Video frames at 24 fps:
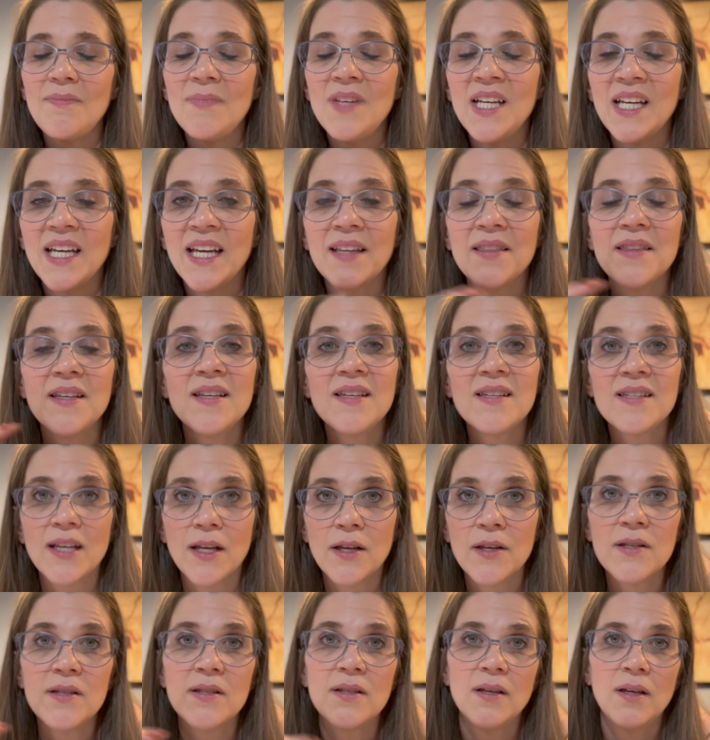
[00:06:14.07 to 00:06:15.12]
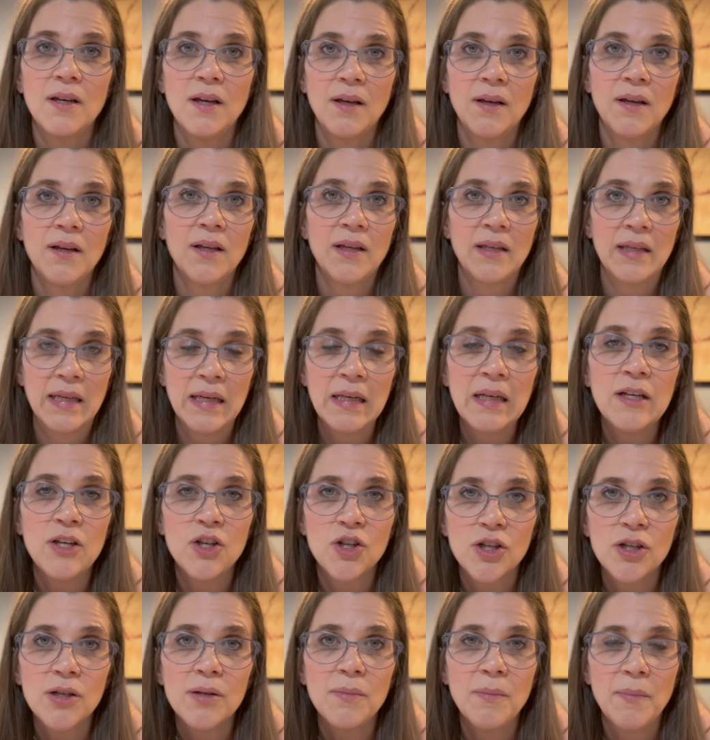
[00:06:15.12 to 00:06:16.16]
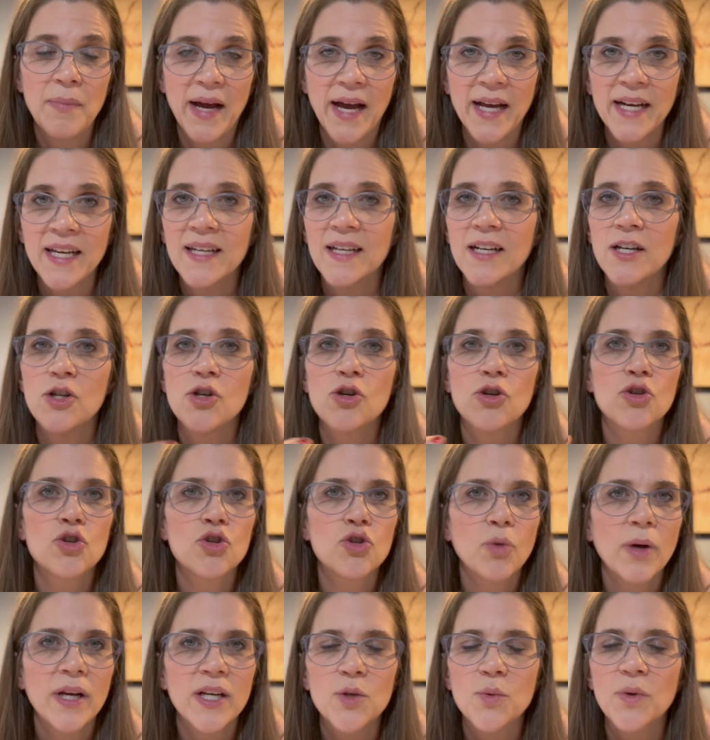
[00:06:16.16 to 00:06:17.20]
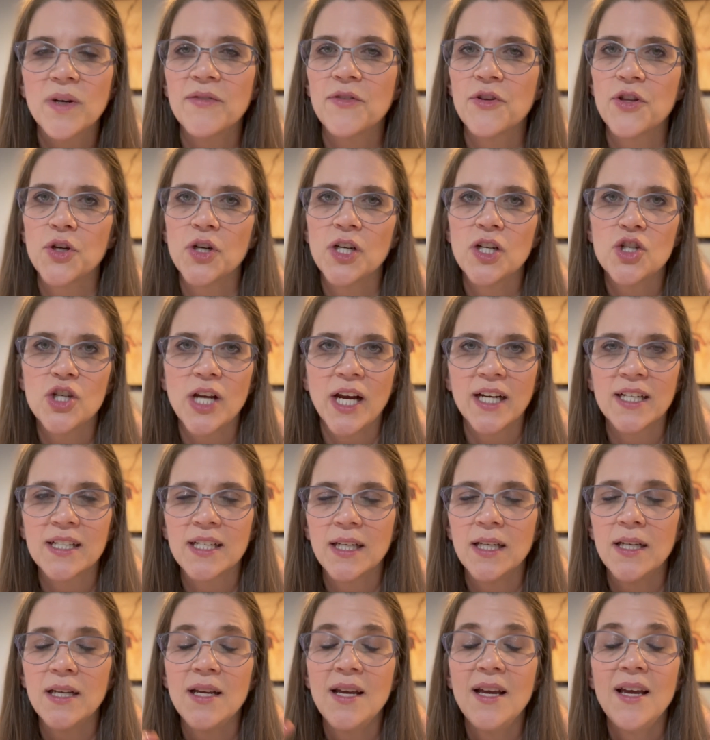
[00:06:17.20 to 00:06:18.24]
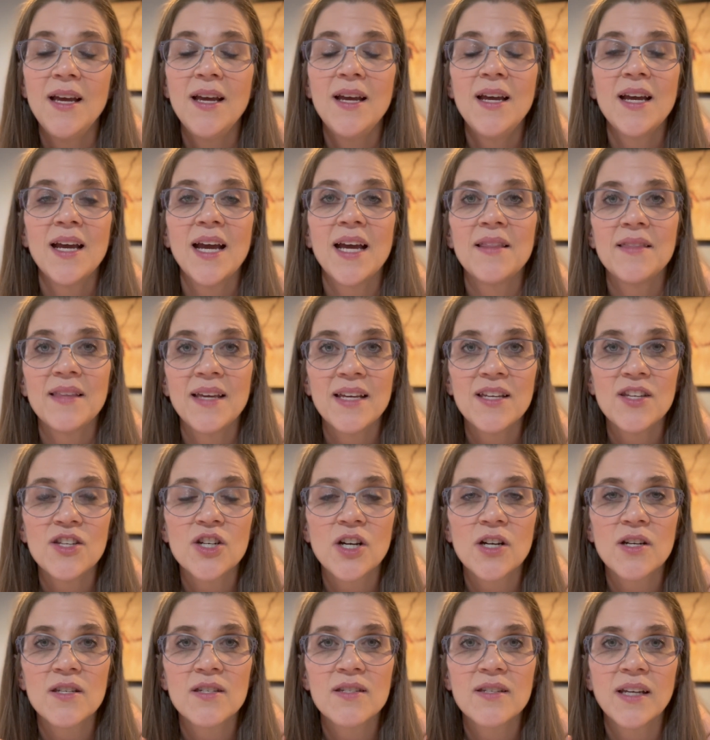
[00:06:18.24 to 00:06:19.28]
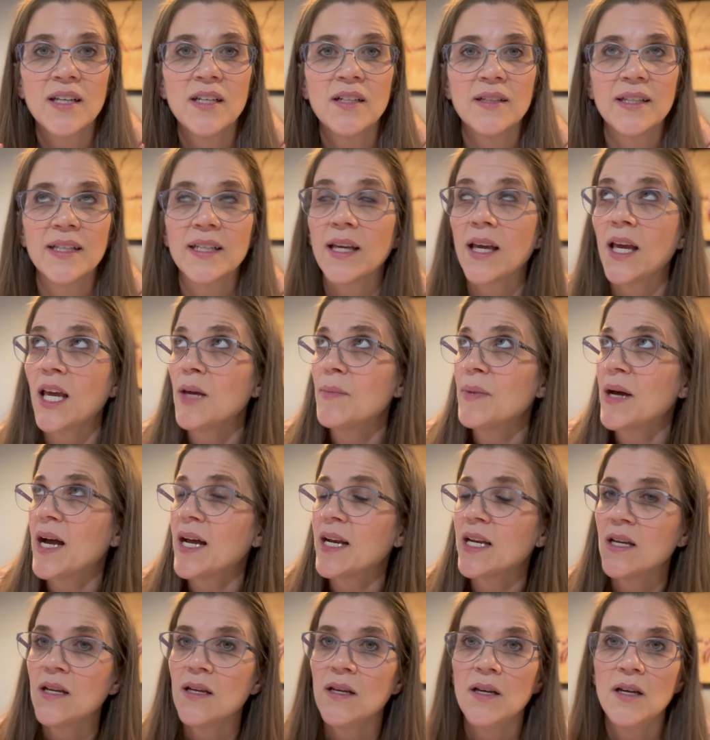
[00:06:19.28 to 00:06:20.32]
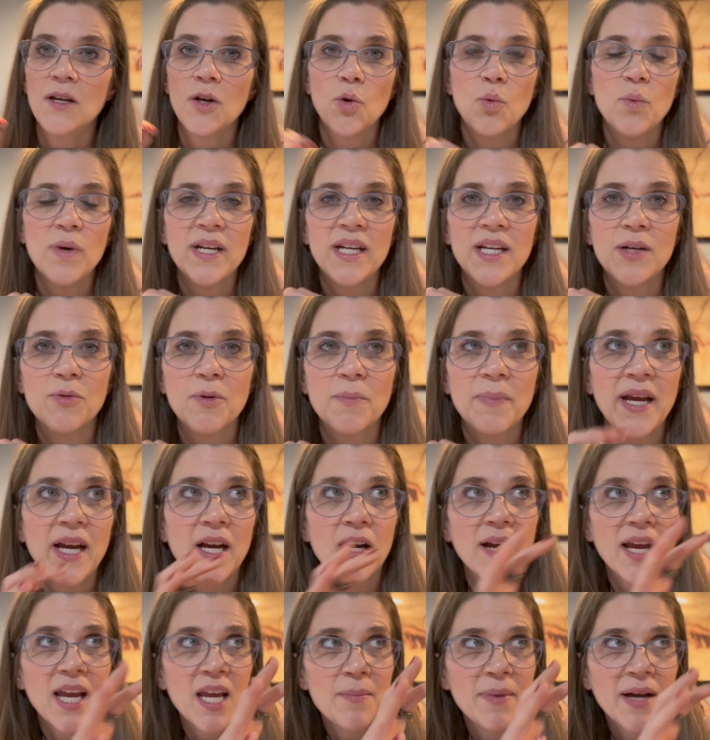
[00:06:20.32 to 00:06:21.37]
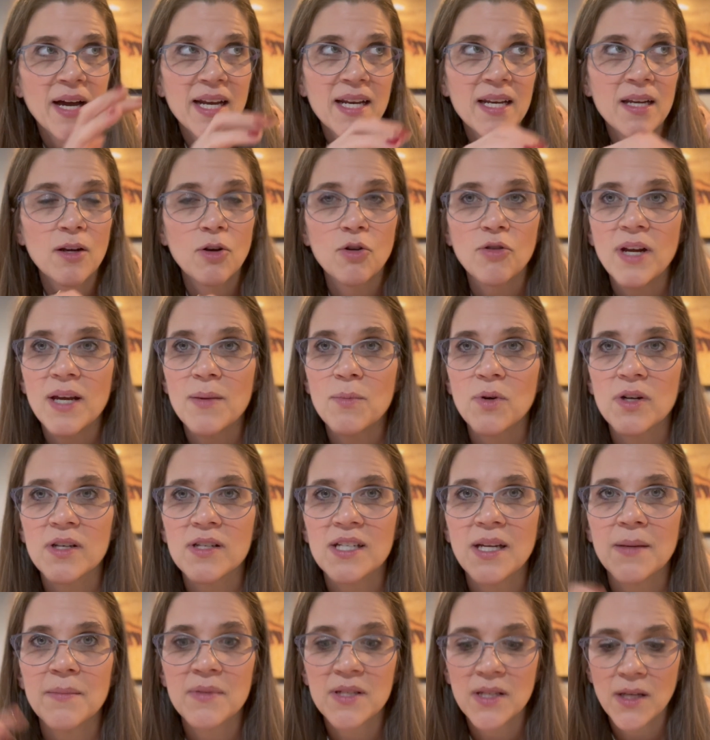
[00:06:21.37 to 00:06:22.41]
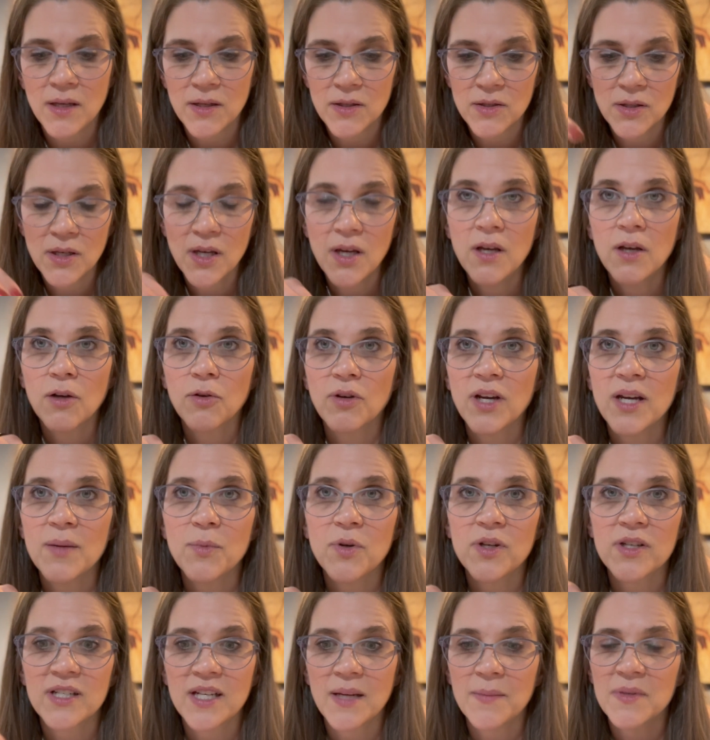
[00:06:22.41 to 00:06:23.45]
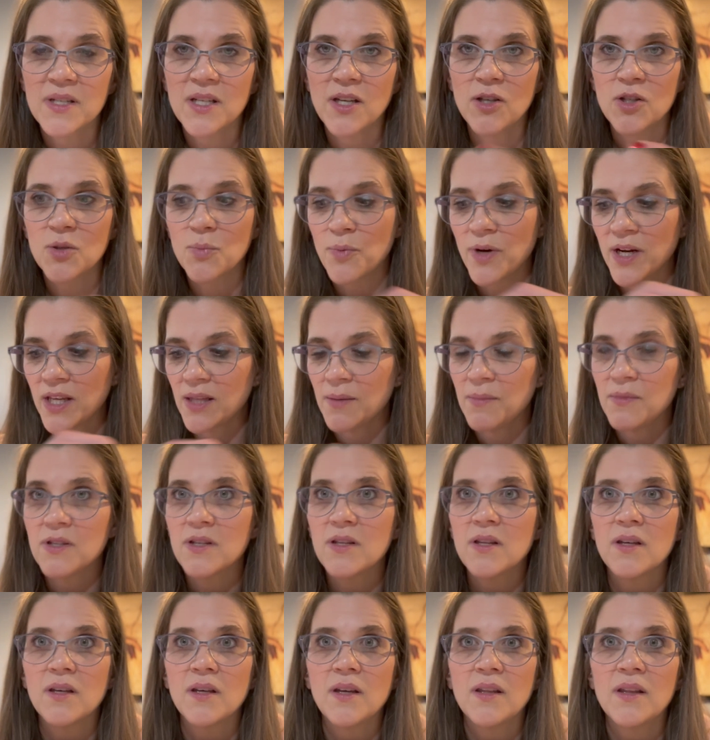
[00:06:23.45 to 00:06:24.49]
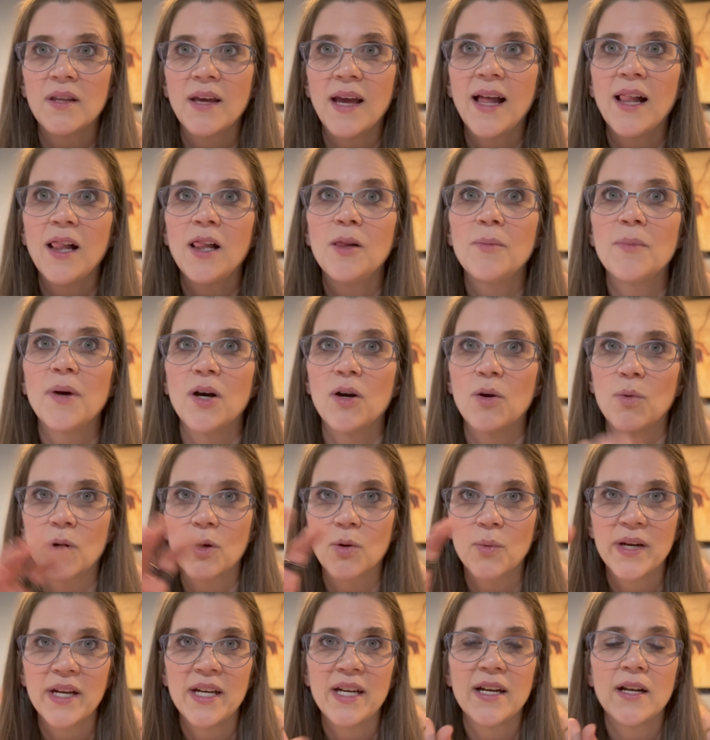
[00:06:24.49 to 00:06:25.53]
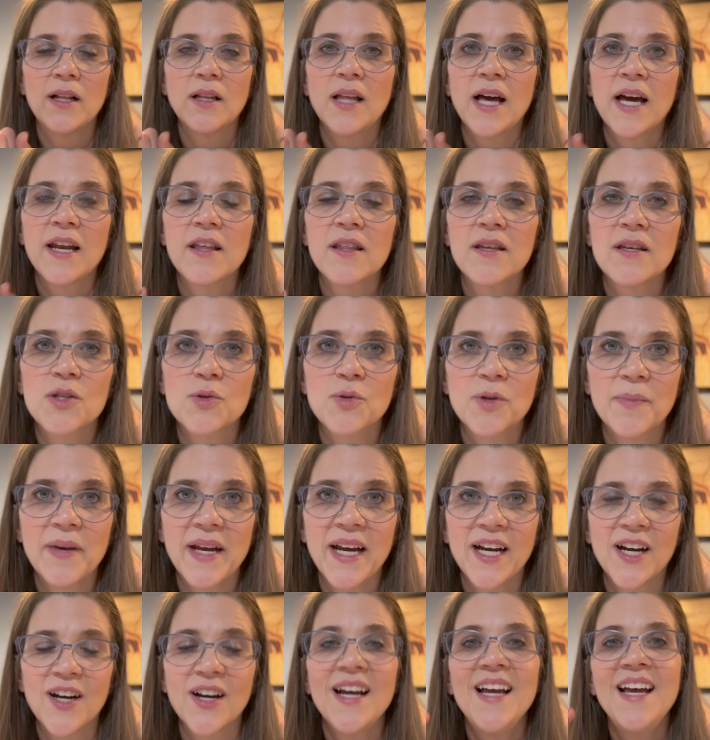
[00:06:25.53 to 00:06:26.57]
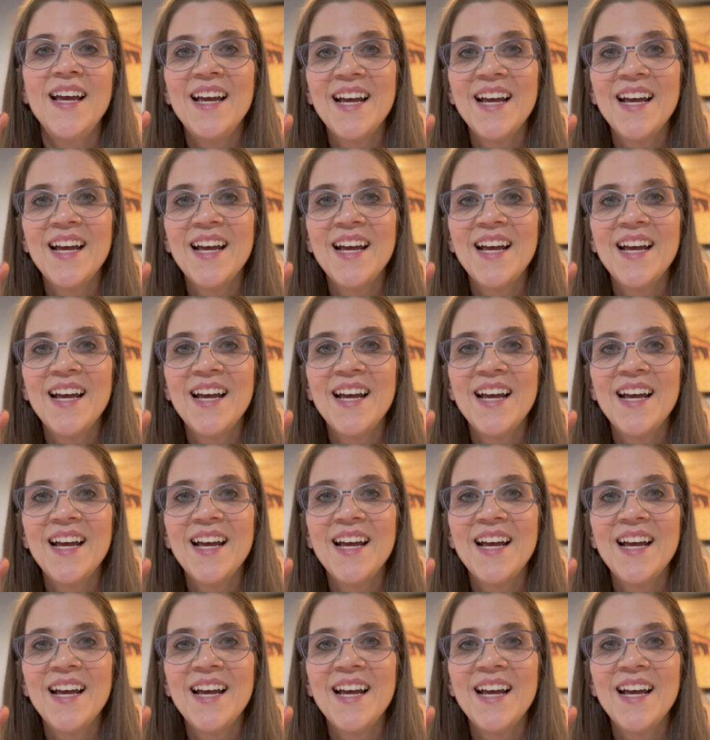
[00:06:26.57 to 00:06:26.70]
And these cells get in your body, get in your joint, wherever they're injected, and they start signaling, hey body, we need repair. Hey body, create more stem cells, bring them to the elbow where we need a lot of this repair.